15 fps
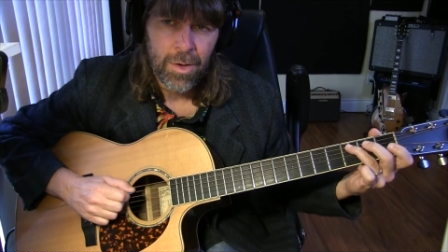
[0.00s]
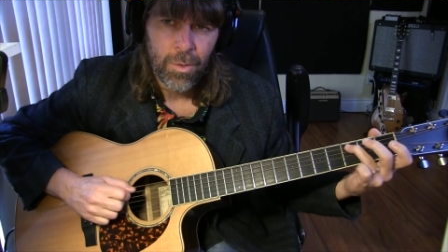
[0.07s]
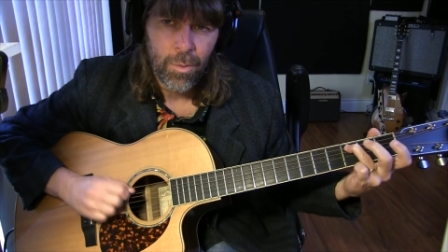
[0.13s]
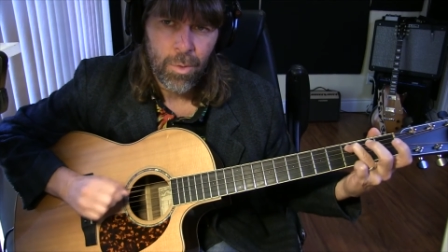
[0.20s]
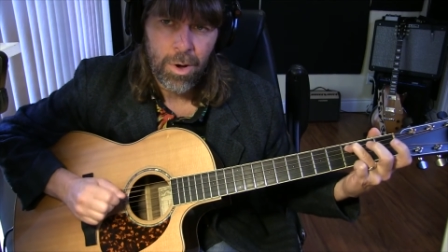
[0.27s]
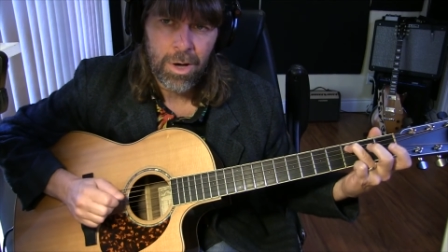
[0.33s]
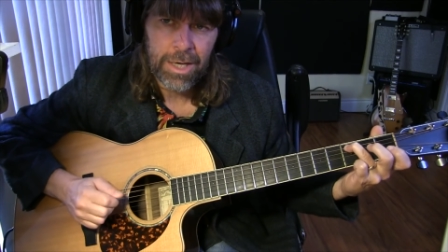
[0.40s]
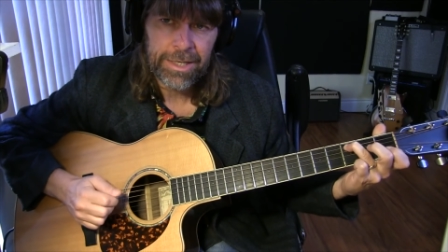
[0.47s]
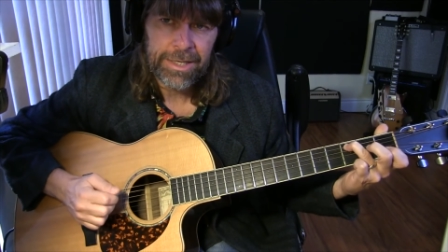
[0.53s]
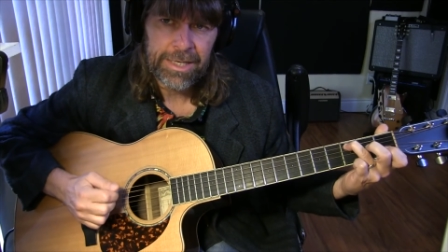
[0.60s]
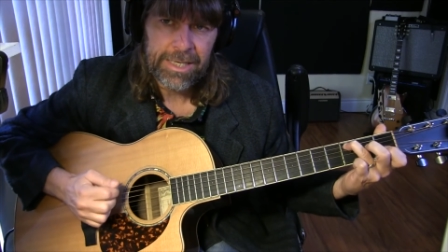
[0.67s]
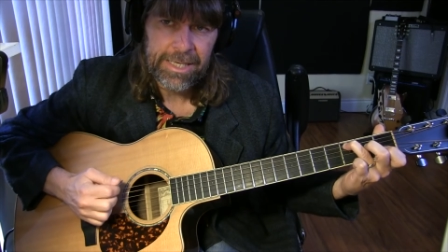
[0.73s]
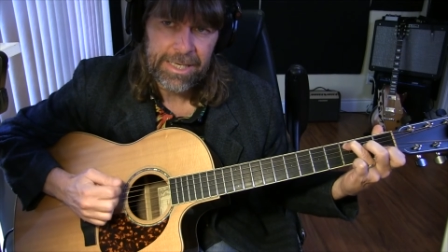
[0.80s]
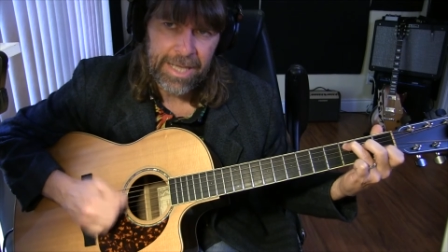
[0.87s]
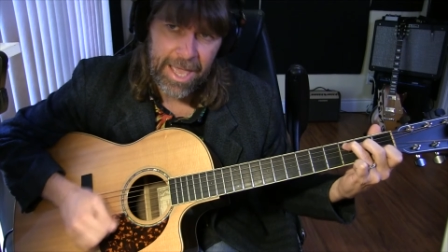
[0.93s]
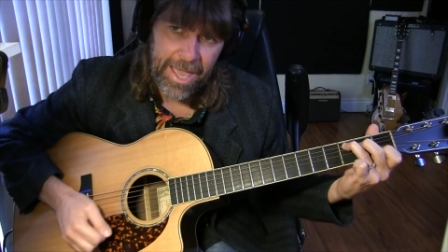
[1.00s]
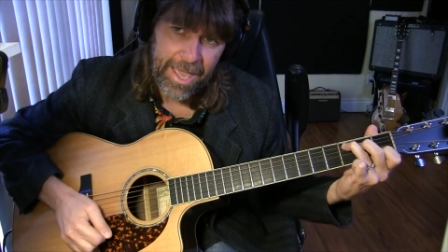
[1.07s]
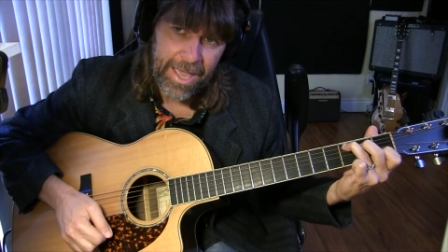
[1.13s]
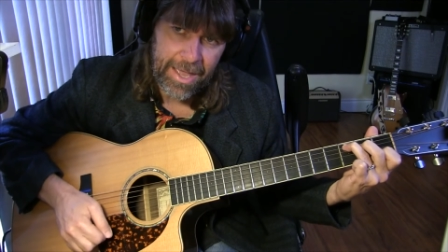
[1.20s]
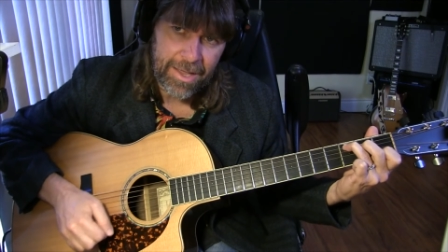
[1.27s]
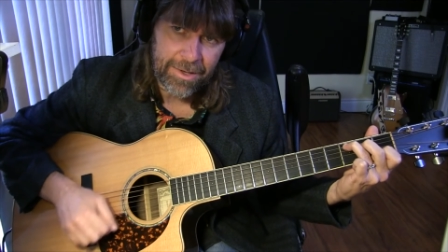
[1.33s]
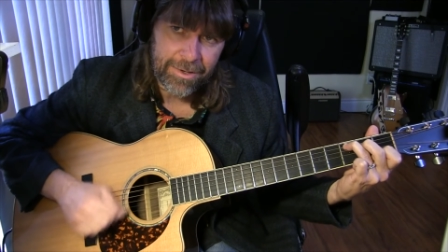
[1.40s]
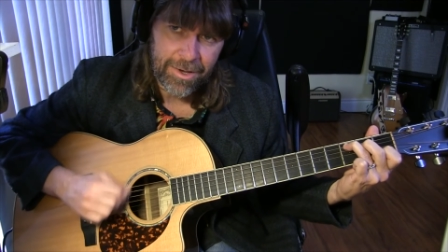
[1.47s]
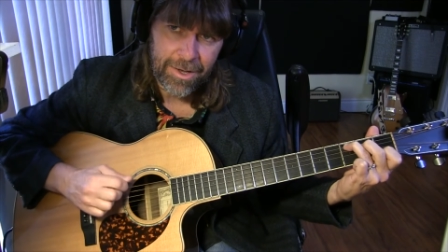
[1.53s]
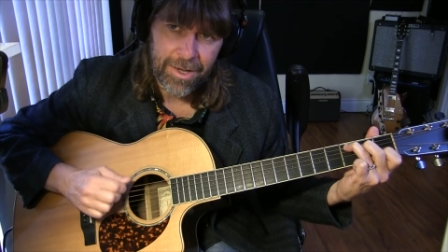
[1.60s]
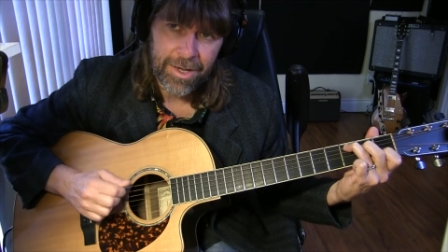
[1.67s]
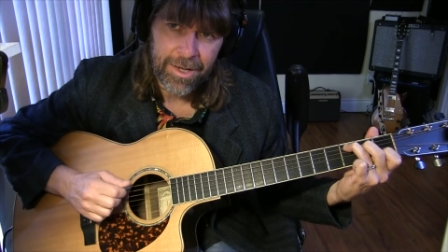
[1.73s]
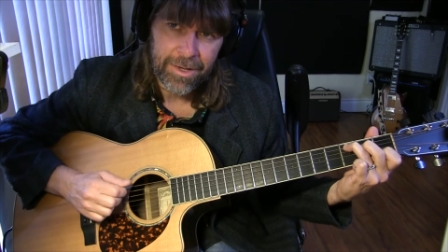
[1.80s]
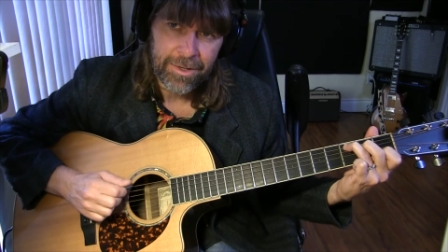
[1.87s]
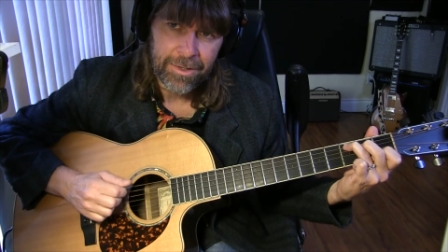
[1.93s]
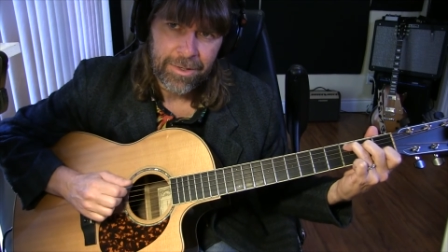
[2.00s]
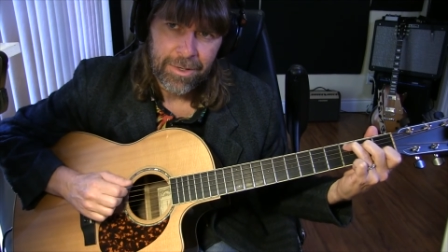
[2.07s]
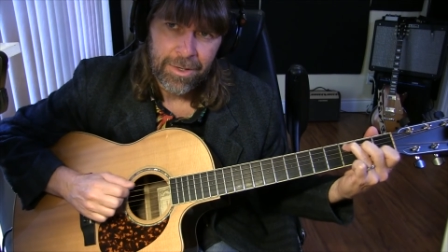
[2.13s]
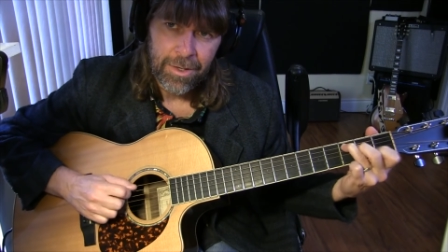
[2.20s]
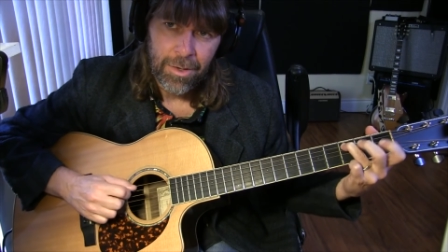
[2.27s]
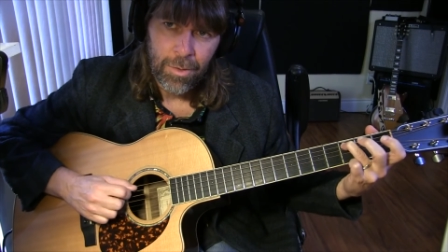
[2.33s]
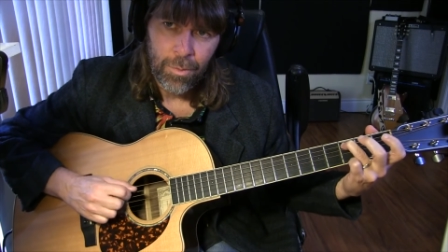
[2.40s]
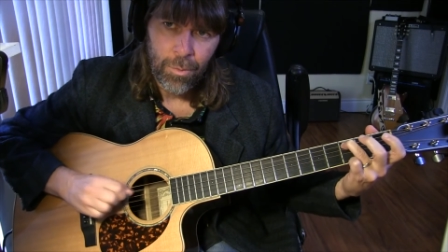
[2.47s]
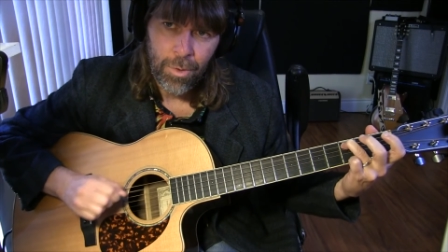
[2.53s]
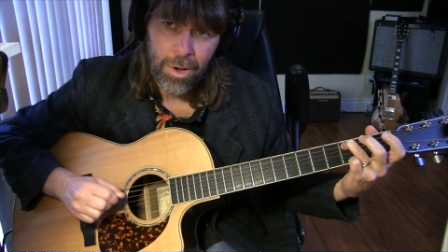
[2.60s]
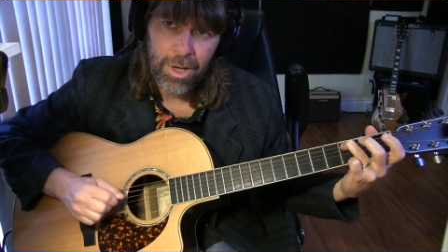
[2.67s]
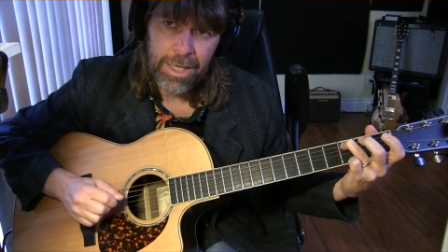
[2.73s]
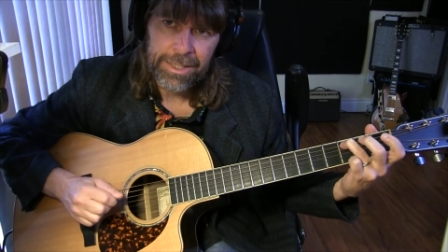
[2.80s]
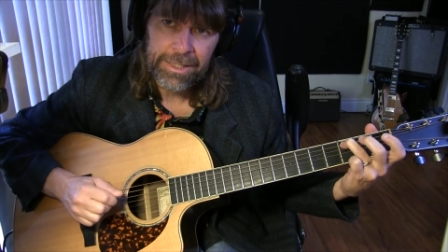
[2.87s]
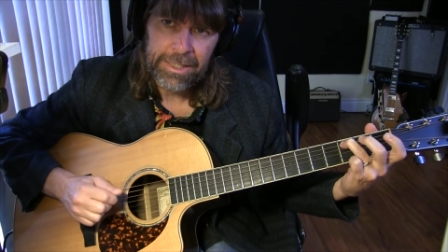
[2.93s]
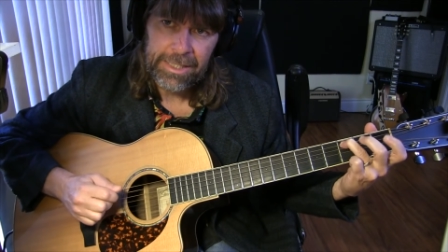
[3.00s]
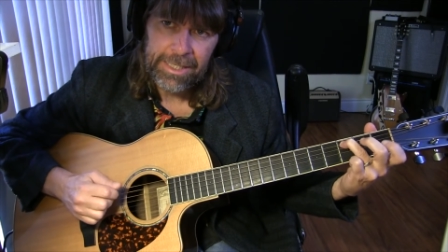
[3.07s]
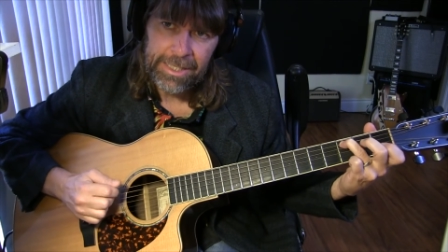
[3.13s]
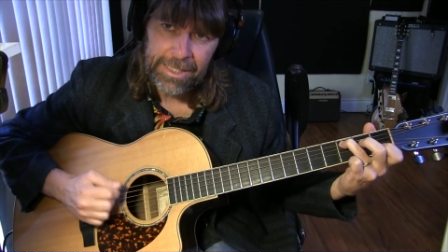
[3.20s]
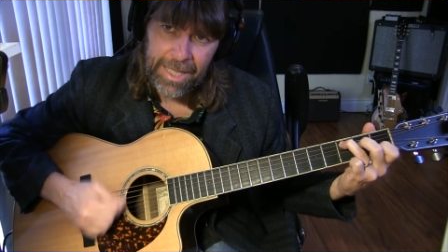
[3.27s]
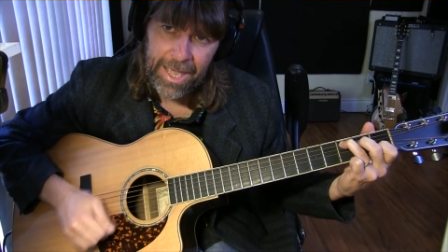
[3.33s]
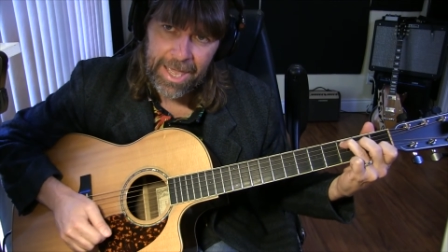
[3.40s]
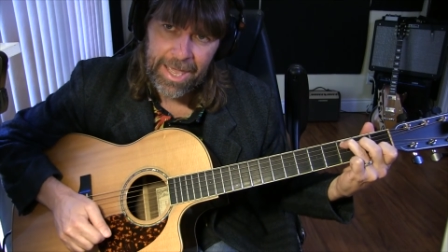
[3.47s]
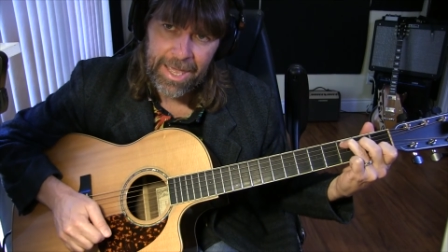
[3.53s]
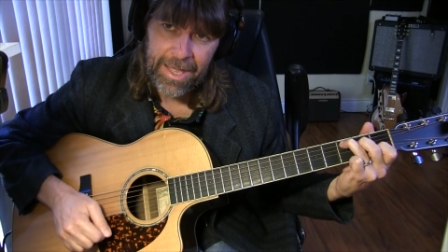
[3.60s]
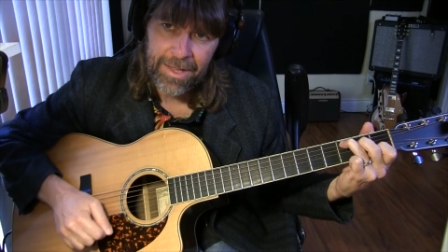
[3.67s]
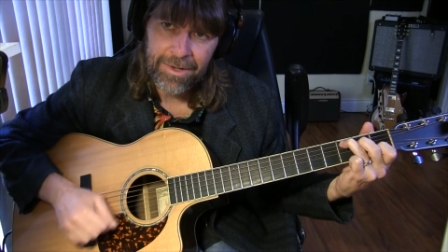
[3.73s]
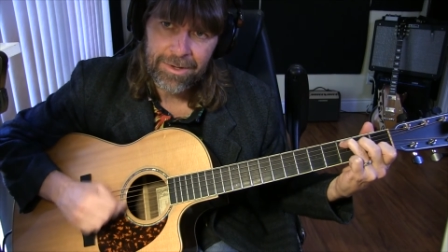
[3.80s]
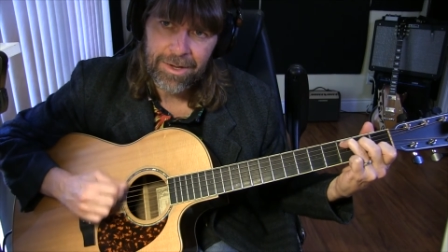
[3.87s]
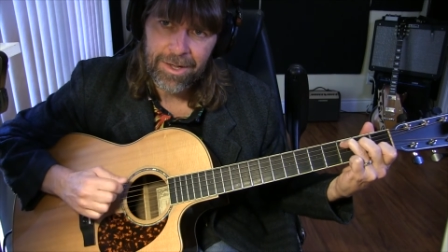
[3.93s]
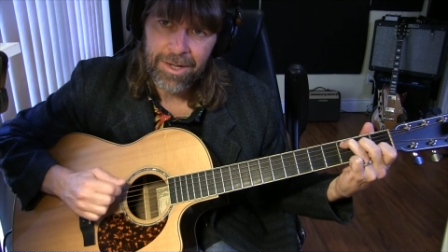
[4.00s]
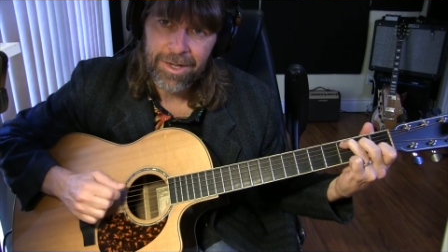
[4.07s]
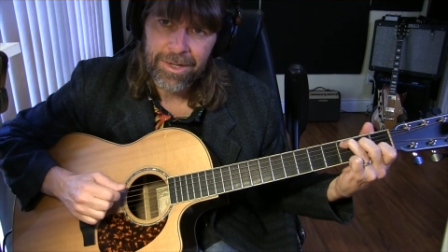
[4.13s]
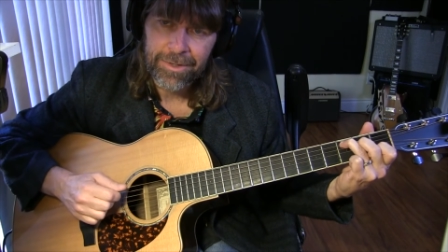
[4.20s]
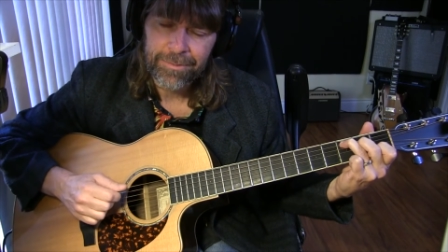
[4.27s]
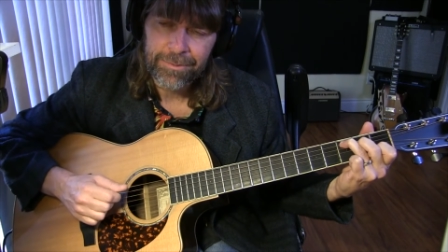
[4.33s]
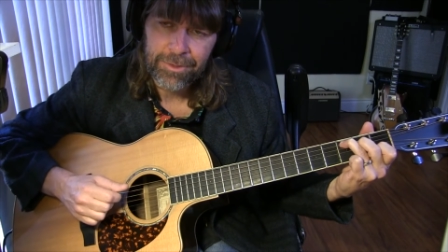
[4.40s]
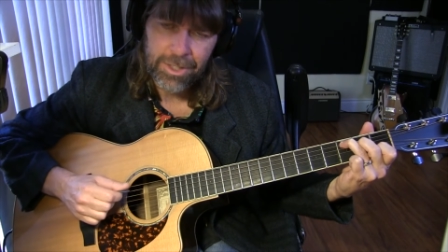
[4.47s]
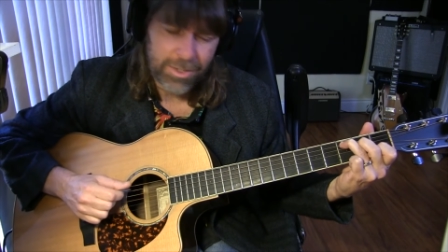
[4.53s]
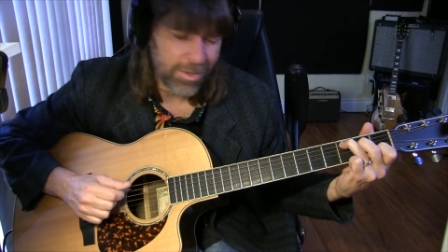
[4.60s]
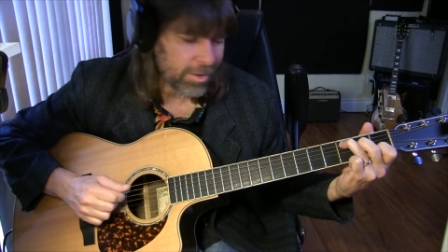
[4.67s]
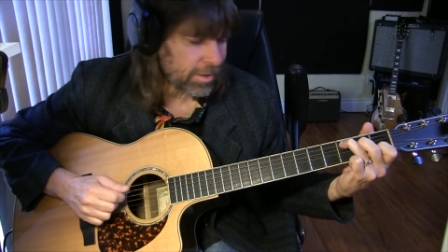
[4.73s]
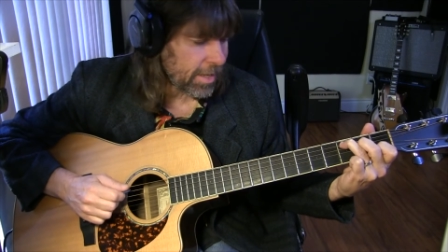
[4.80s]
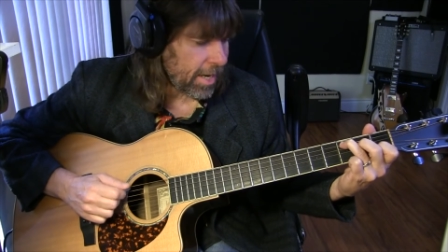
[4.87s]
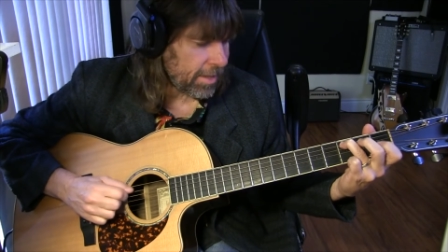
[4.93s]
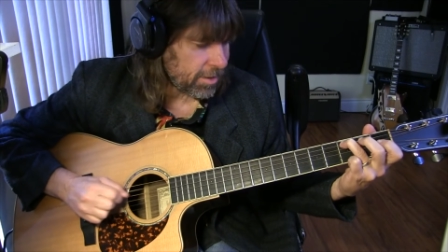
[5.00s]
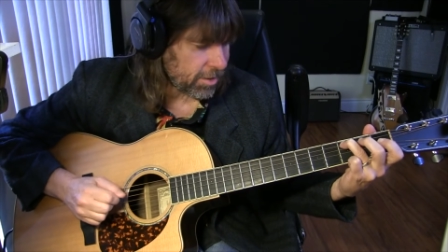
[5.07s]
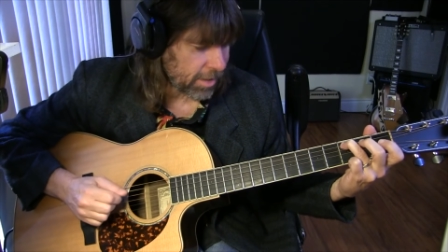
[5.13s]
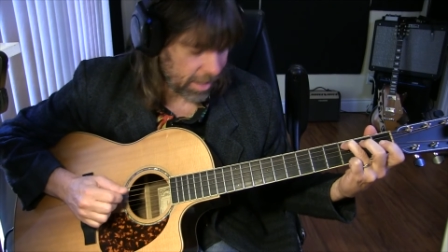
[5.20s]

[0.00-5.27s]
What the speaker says: 1, E and a, 1, E and a. Just as that's